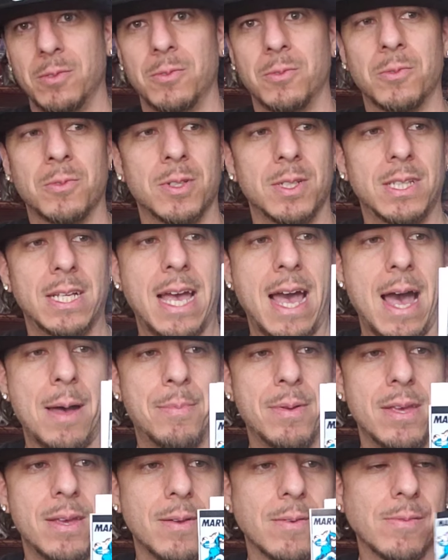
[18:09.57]
Really
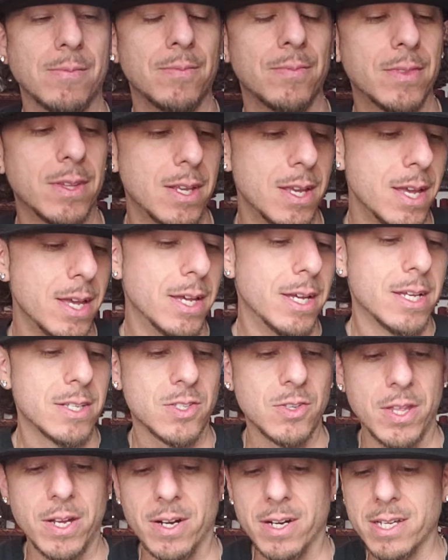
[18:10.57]
happy.
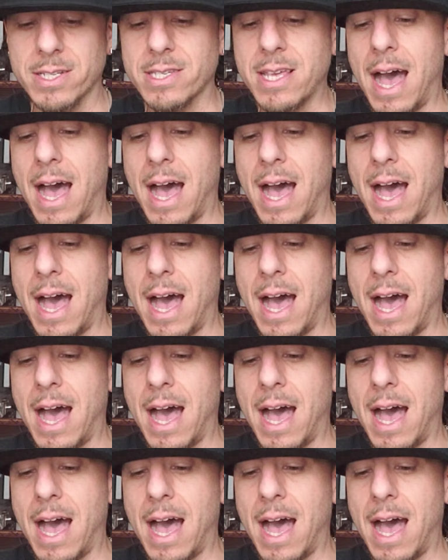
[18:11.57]
So there it is,